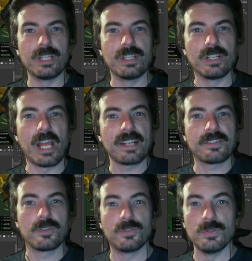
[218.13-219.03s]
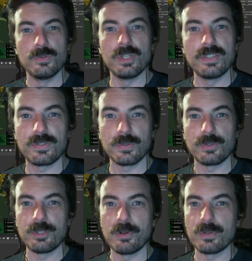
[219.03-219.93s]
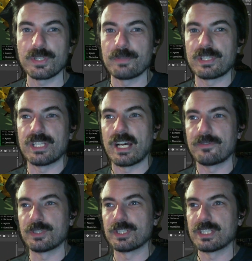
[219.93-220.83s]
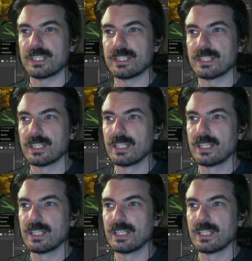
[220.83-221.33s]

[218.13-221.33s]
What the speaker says: Act 2 is storyboarded, but not really.